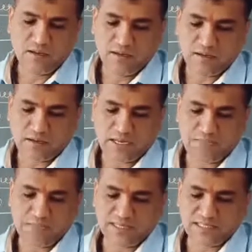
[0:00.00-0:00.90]

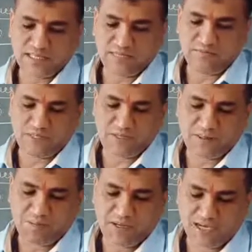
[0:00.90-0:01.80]
Okay, a person with
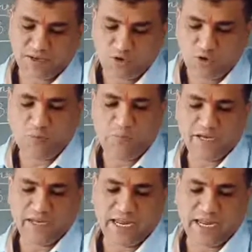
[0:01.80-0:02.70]
blood group
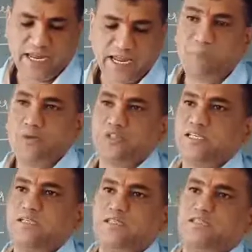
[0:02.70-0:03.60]
A
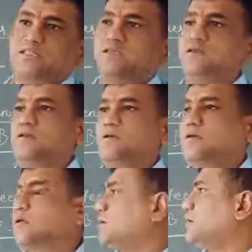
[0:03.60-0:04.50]
possesses.
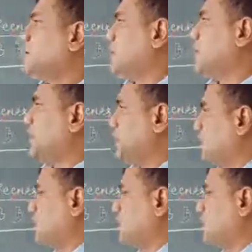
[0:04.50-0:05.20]
Okay,